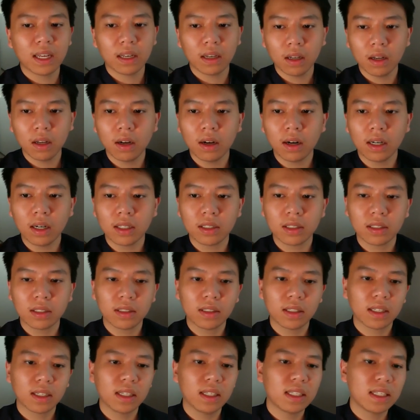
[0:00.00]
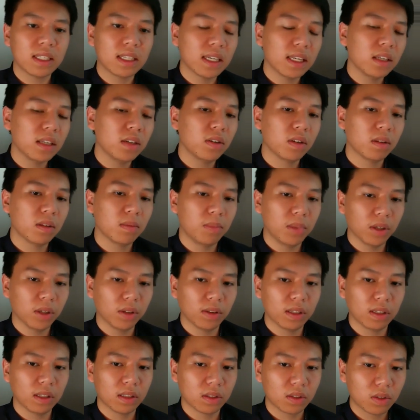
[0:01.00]
at large to continue to
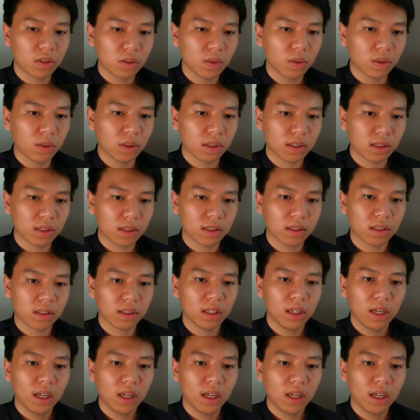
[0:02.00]
build these tools.